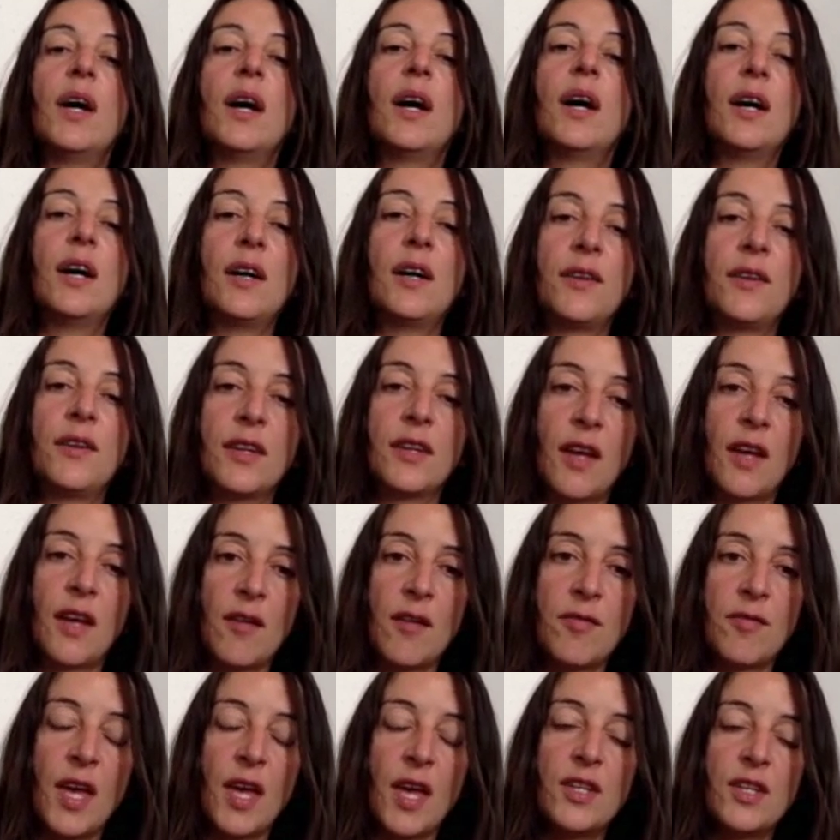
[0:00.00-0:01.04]
that
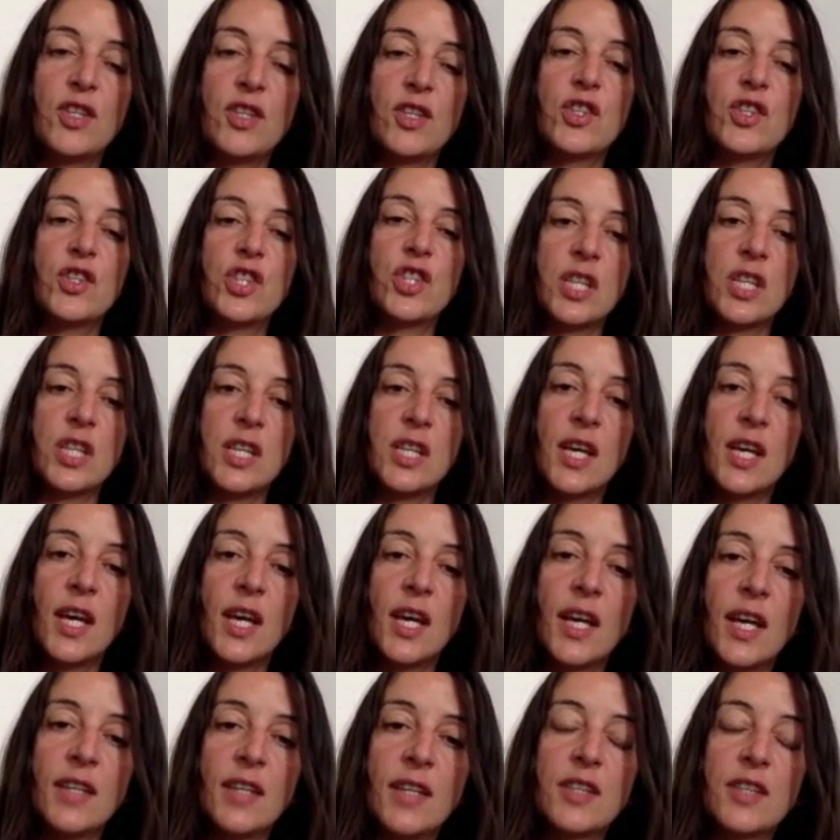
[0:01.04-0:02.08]
have energy
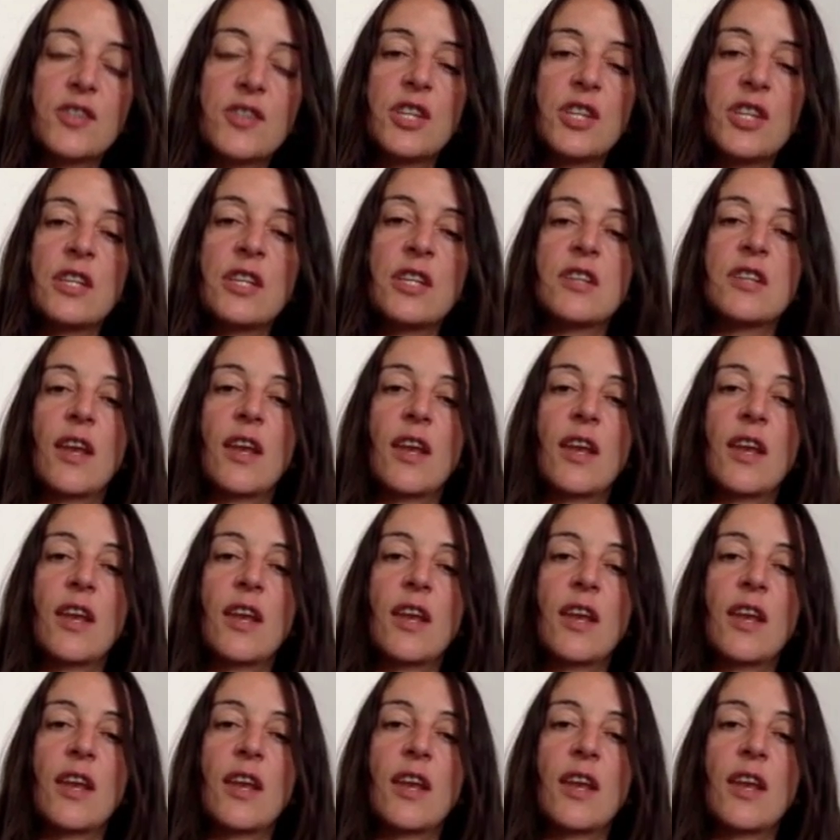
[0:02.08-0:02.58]
and exchange